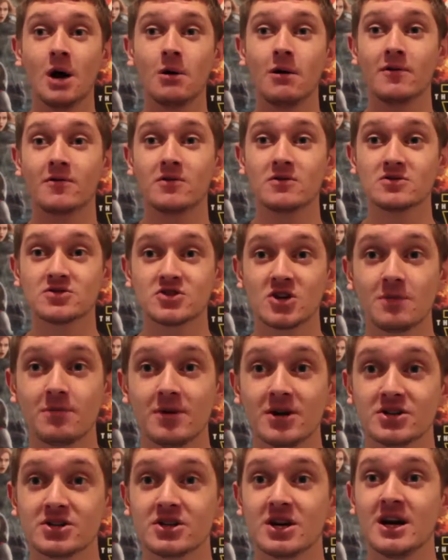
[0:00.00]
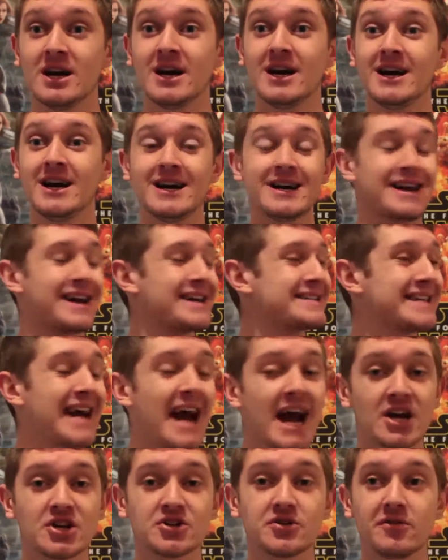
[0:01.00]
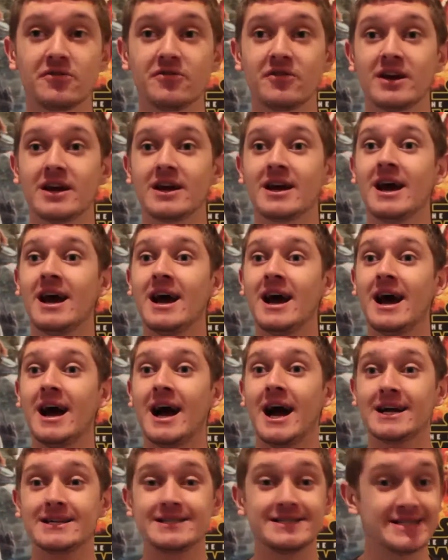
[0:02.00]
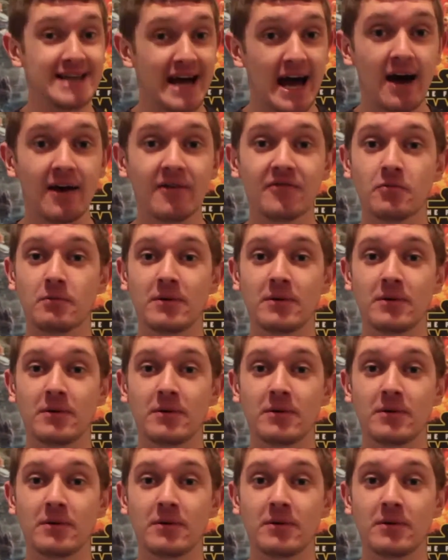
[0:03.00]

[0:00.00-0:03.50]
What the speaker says: We've caused too much catastrophe and death.